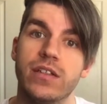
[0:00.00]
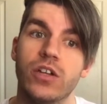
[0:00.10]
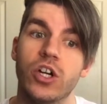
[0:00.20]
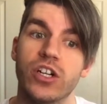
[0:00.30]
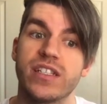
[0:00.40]

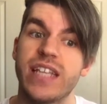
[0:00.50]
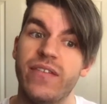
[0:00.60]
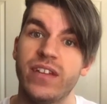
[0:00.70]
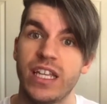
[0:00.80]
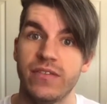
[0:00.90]
her
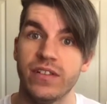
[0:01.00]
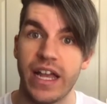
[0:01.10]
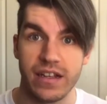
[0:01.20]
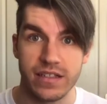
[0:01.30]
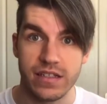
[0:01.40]
7 evil
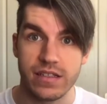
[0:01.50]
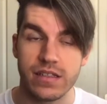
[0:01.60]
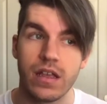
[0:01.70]
exes,